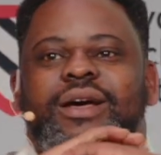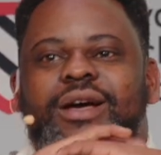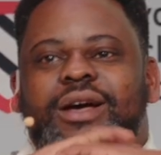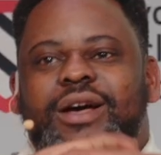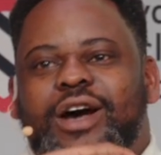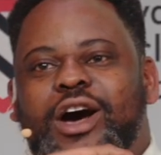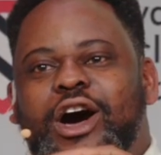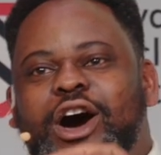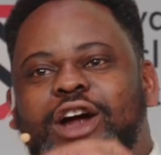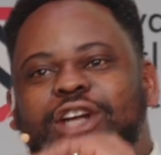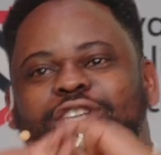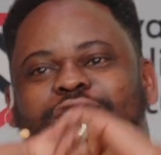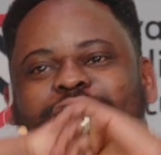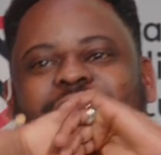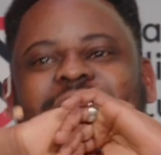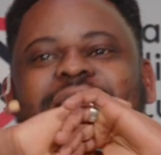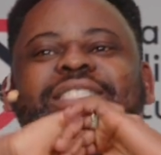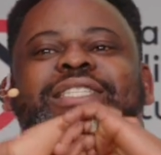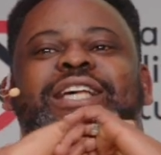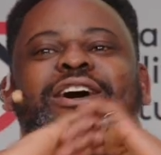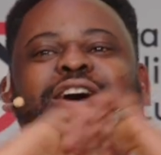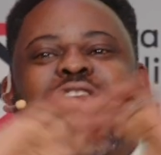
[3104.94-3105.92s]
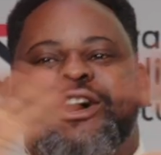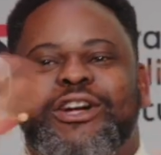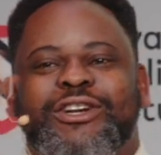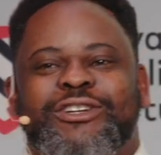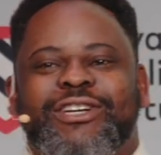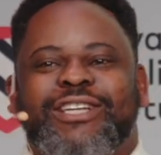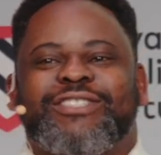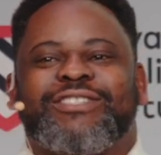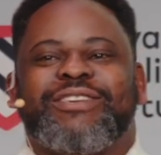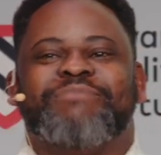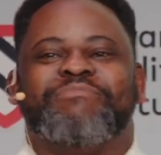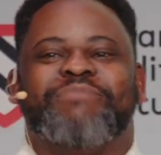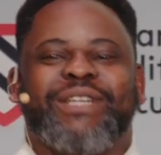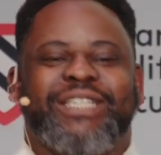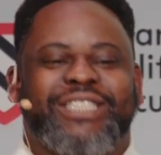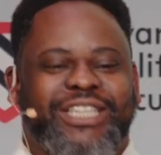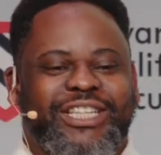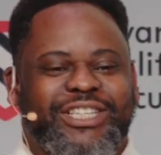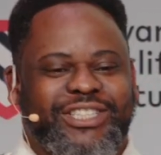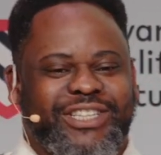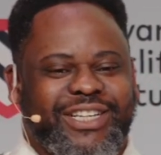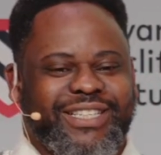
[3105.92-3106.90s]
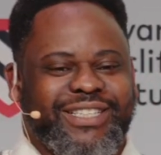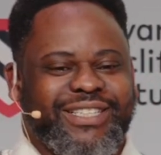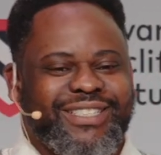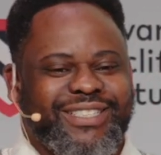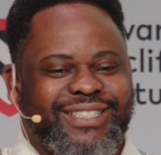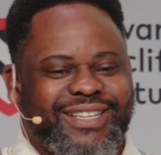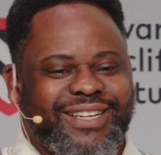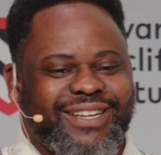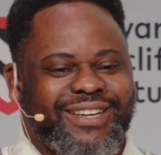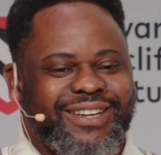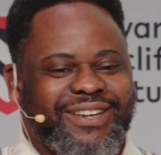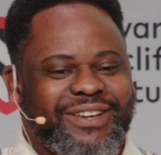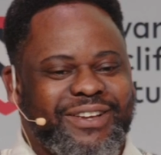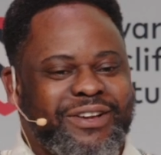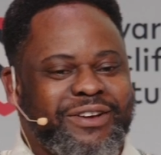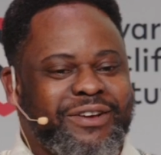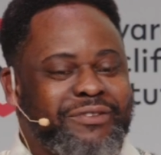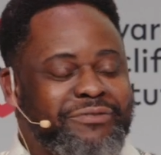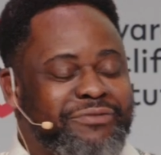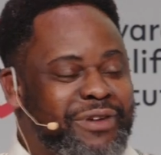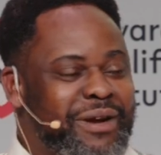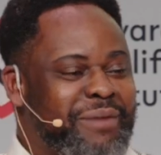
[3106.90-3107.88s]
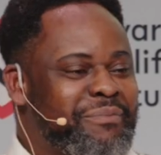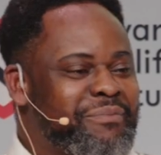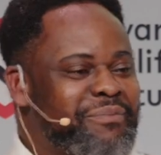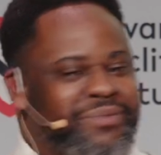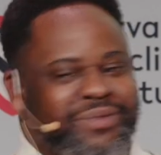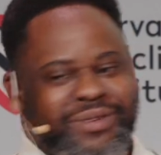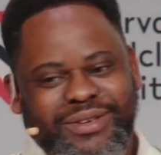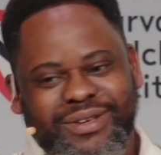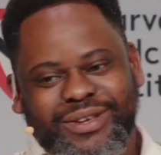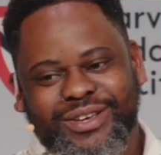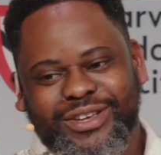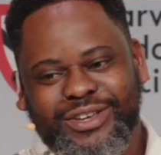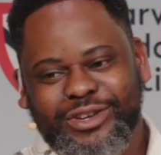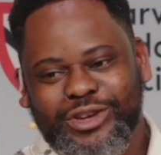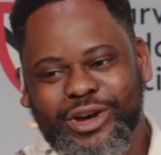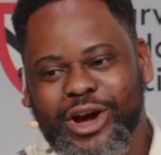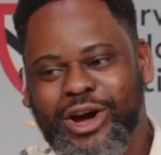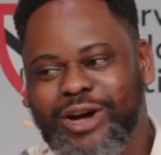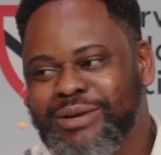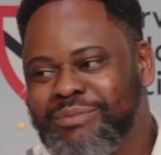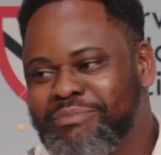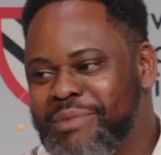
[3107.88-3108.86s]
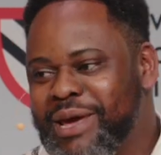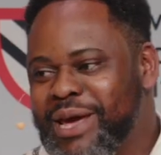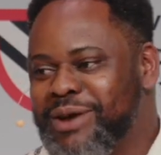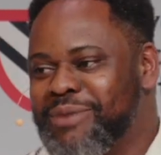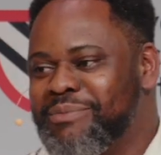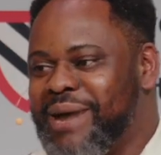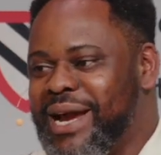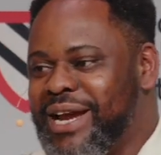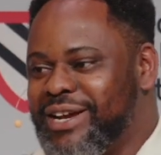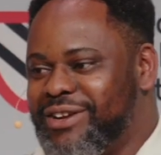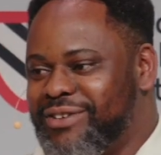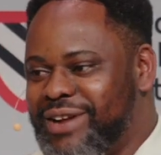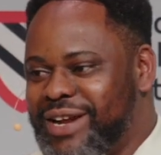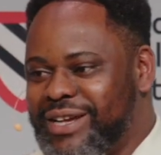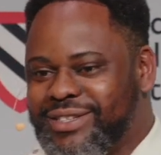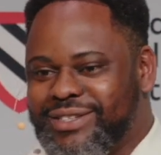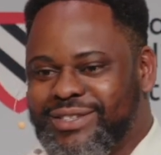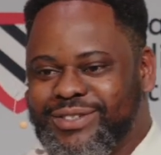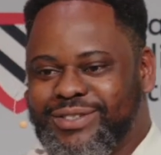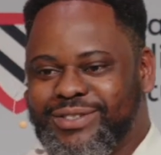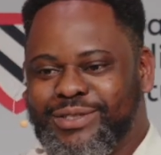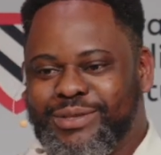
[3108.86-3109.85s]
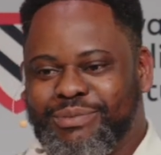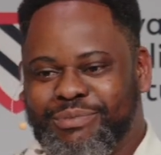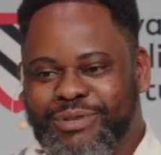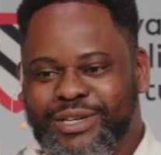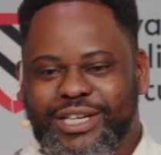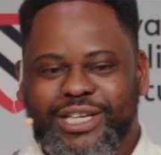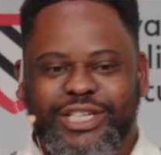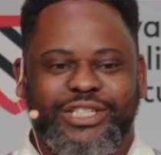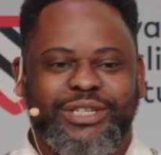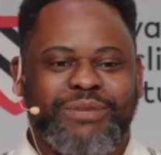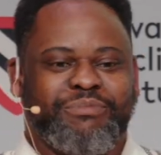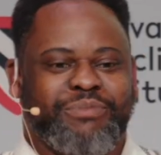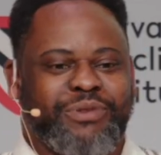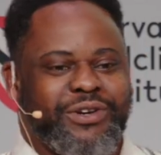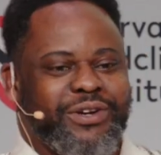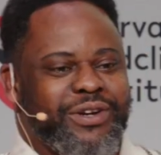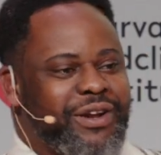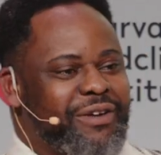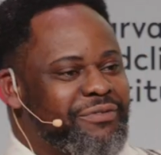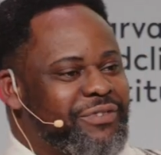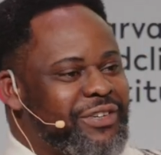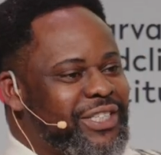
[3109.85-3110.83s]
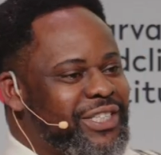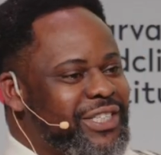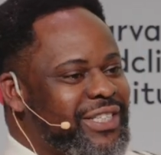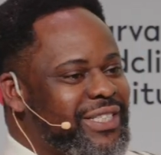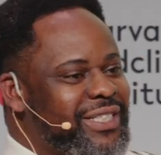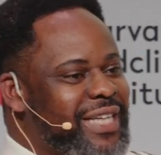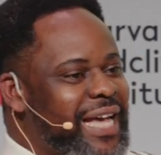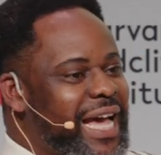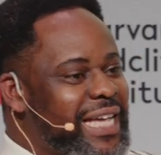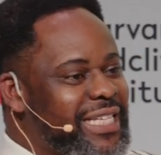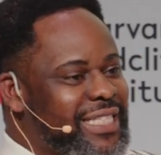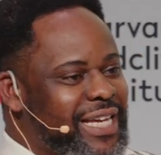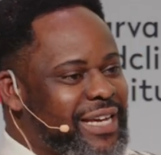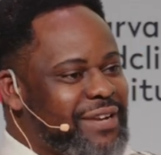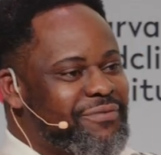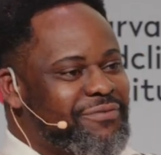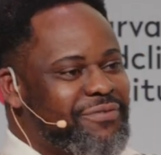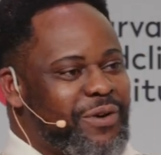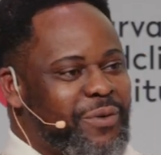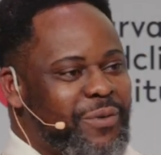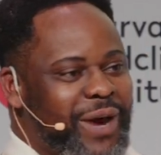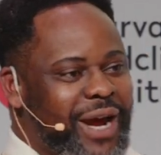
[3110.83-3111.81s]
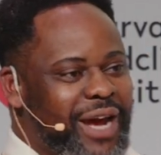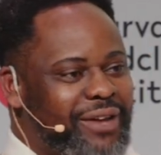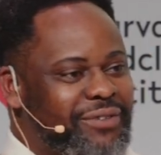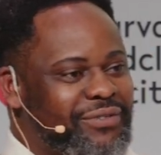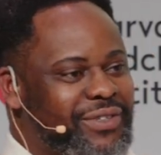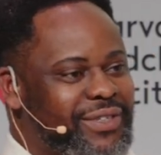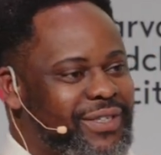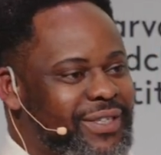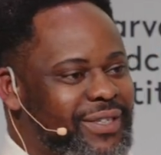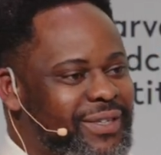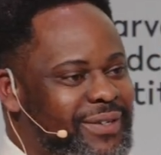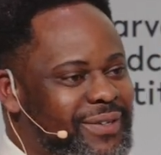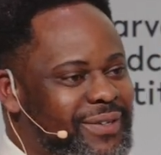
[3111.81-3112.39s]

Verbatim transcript: hundreds and hundreds of petitions from young male migrants to British imperial officials asking for wives.